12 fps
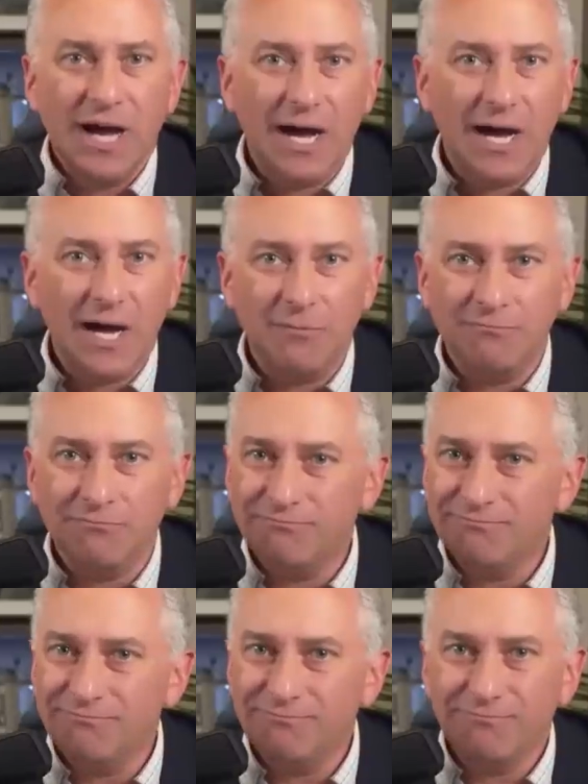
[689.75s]

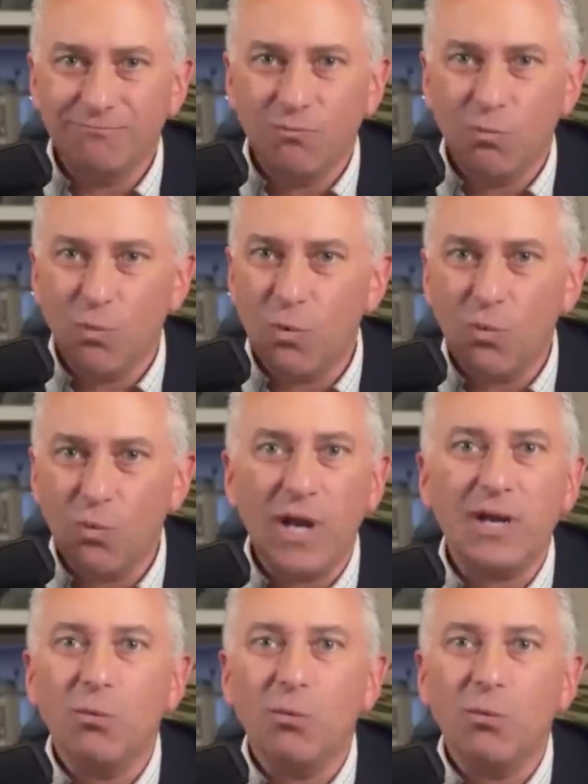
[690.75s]
What